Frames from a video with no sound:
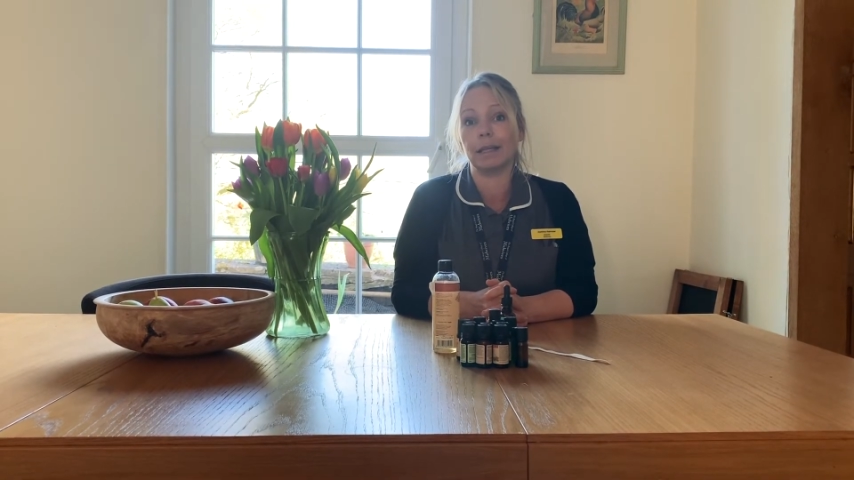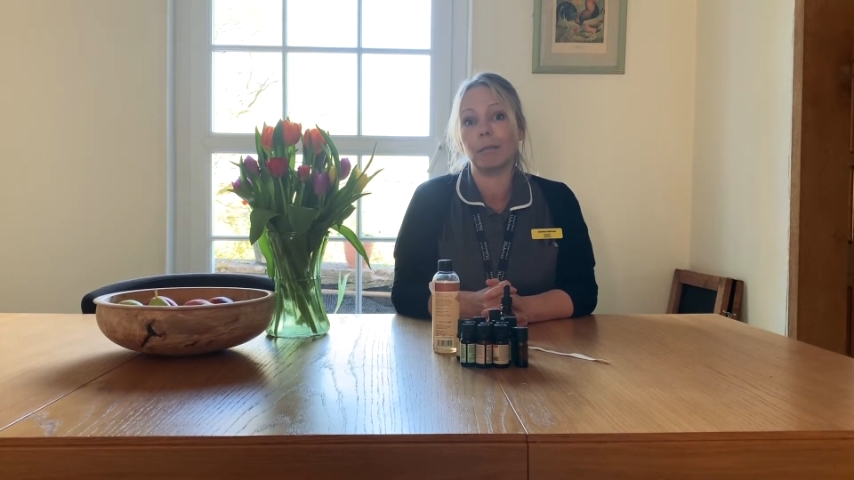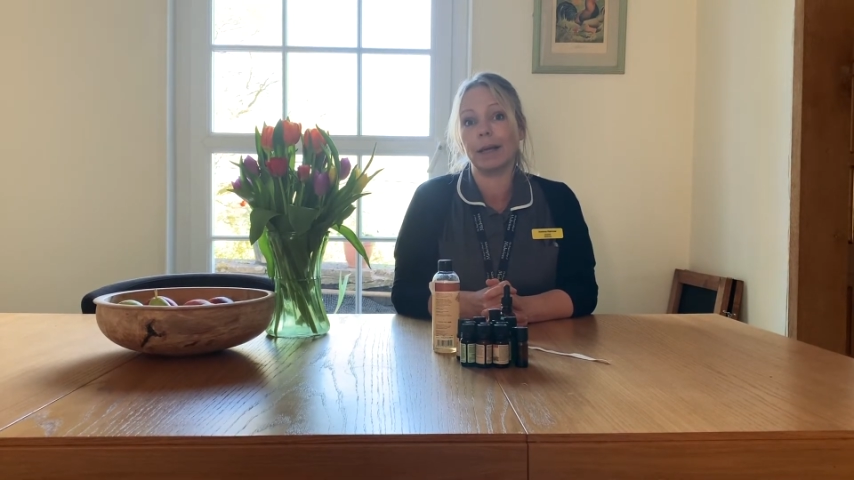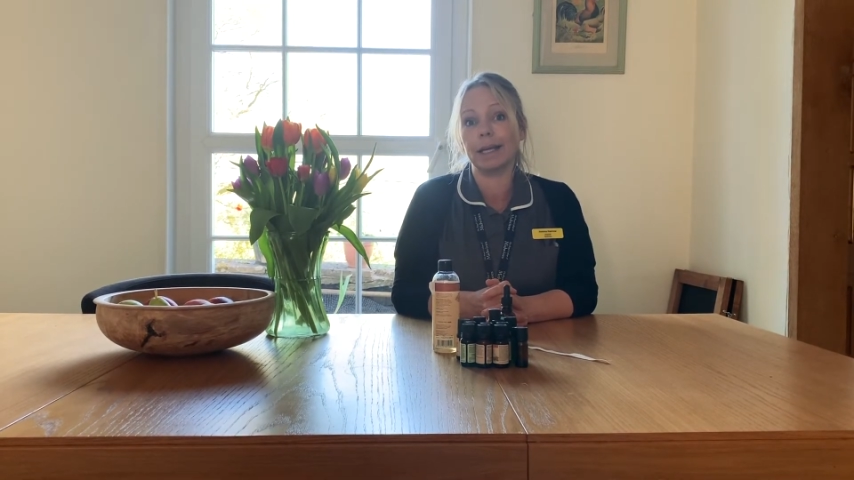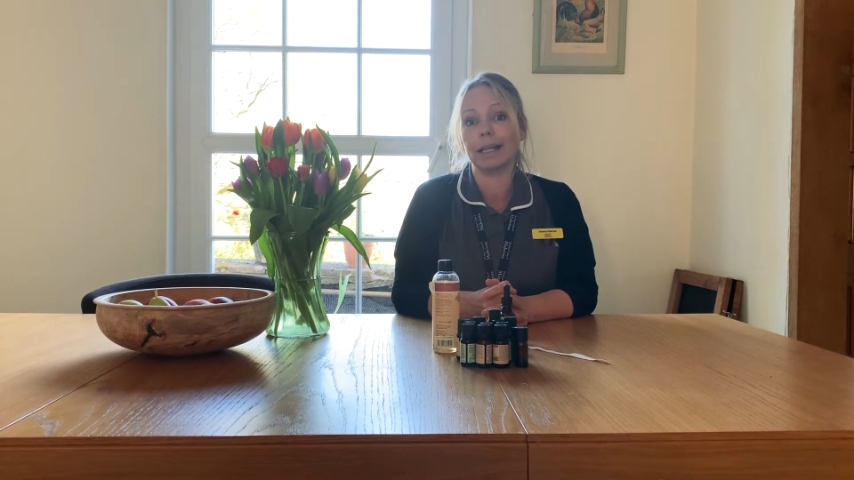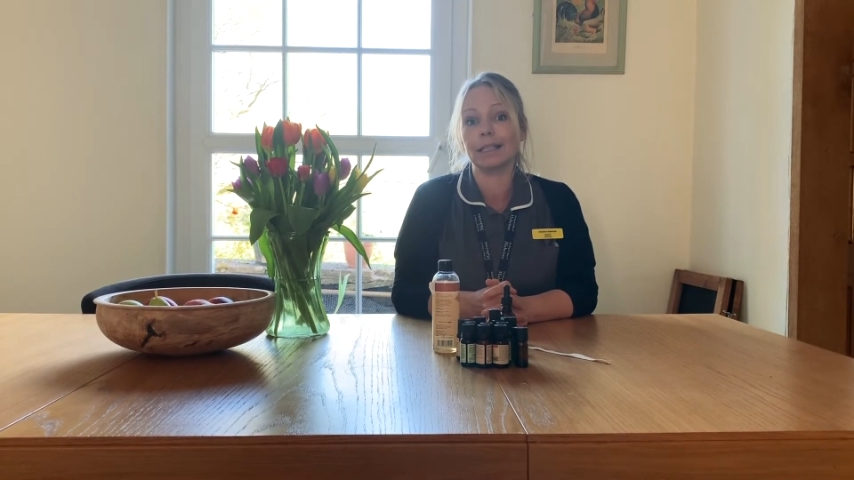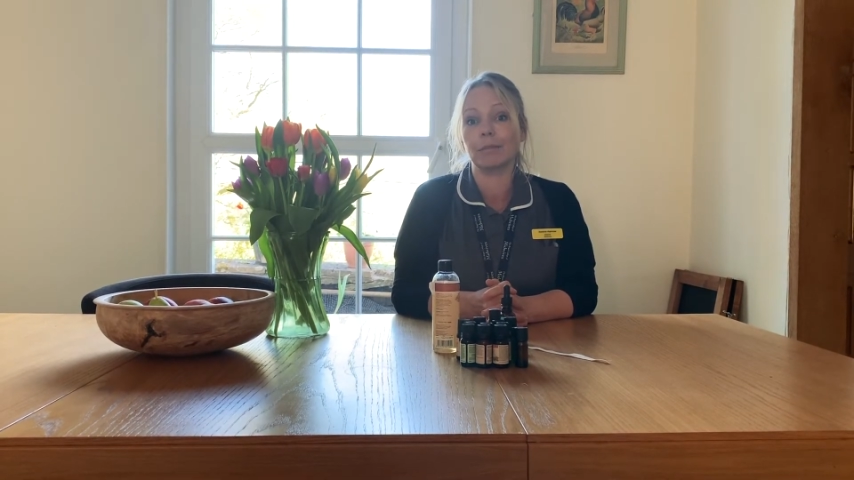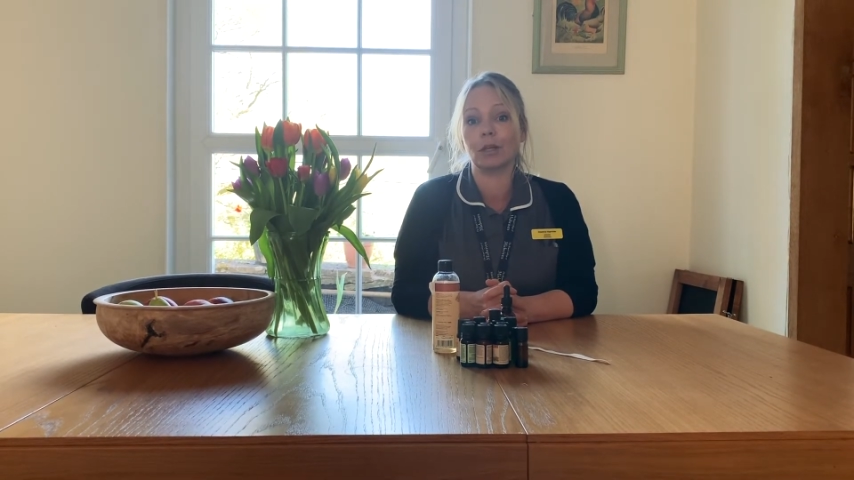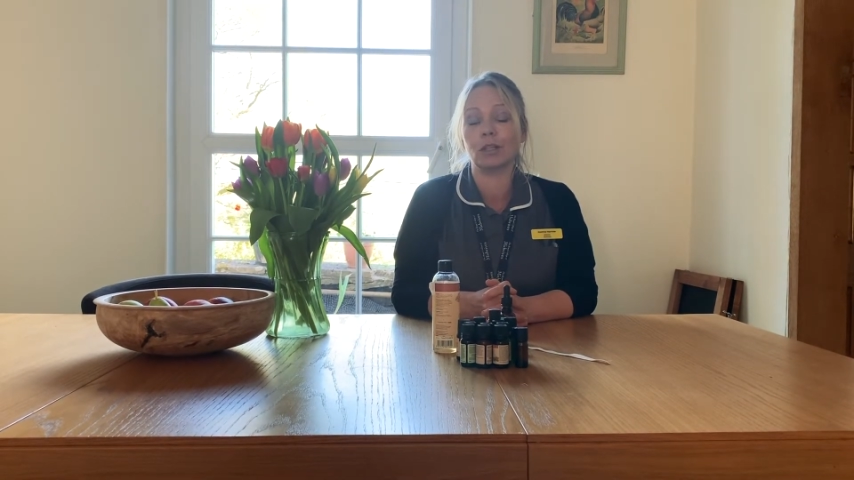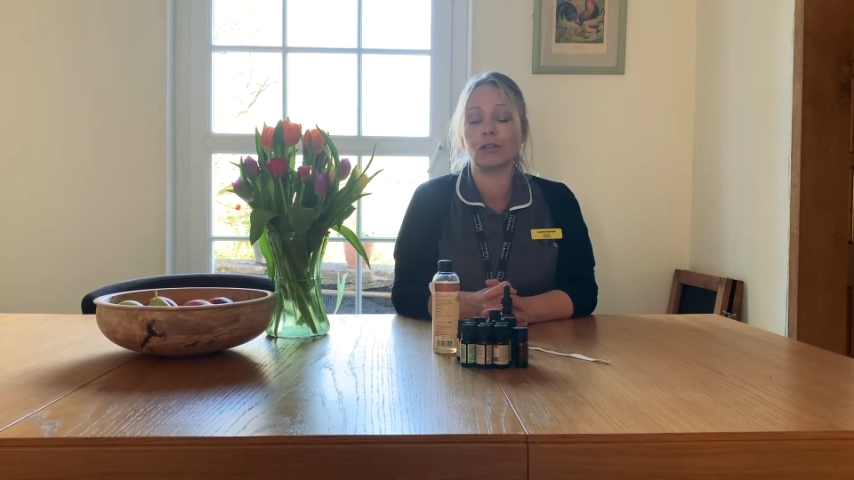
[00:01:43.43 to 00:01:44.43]
it might get
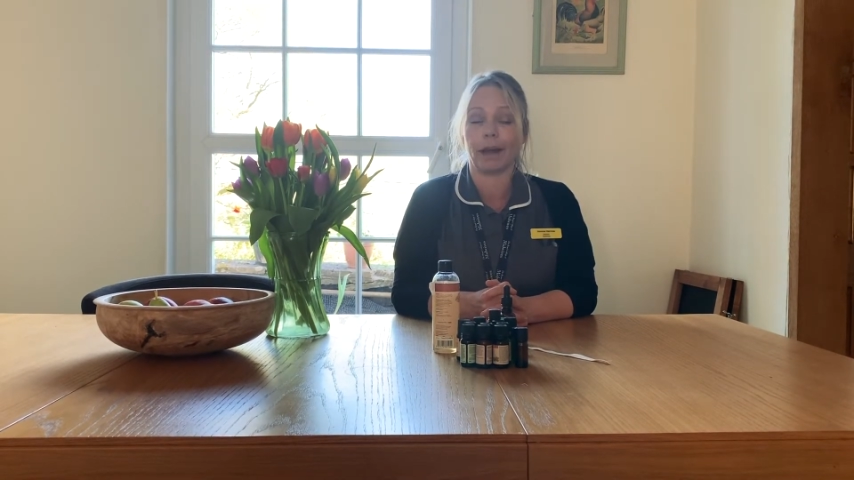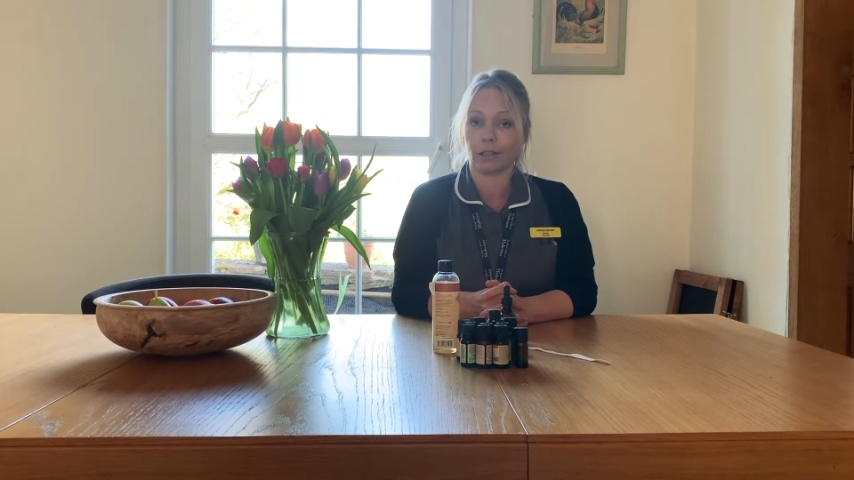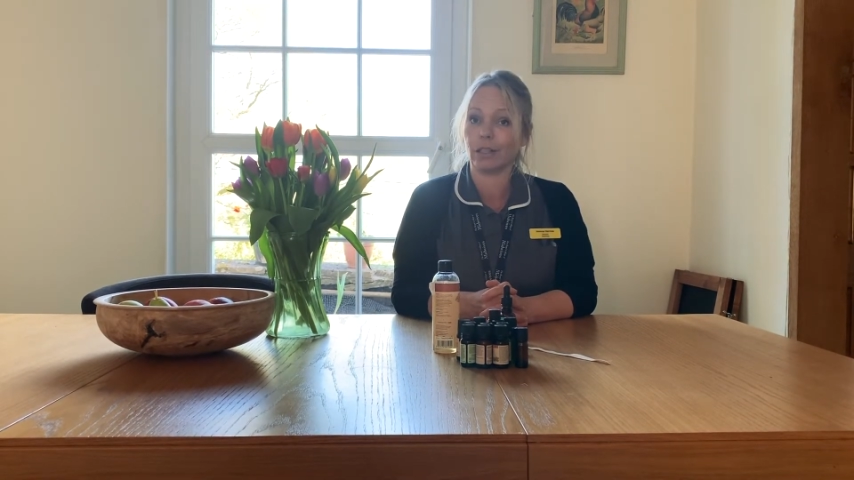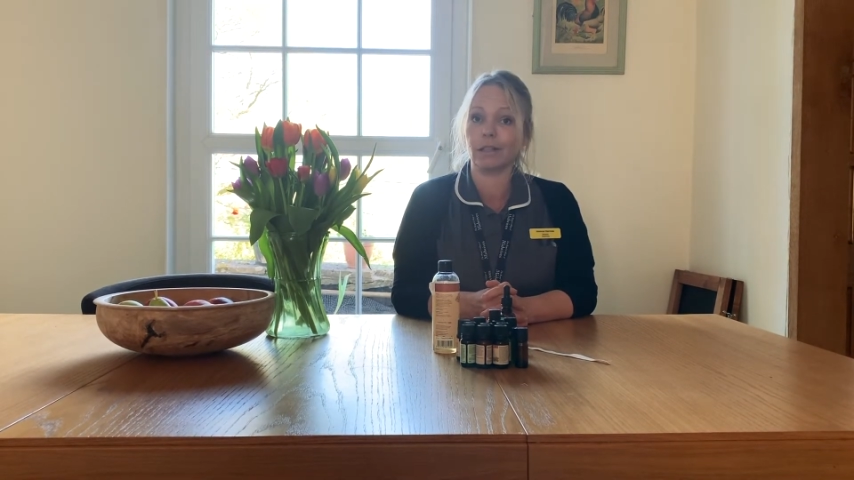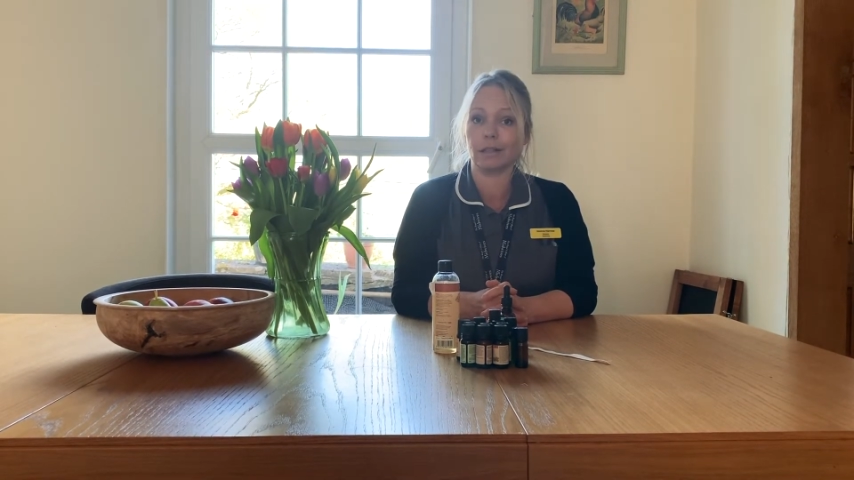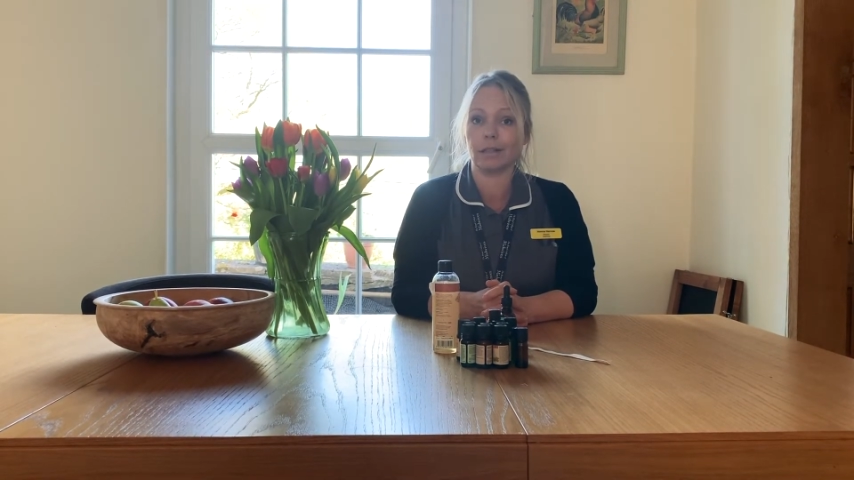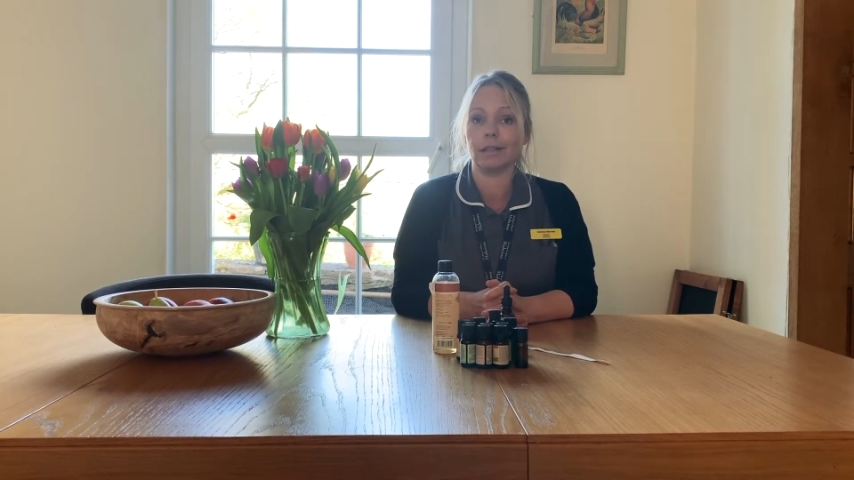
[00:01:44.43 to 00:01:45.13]
some contractions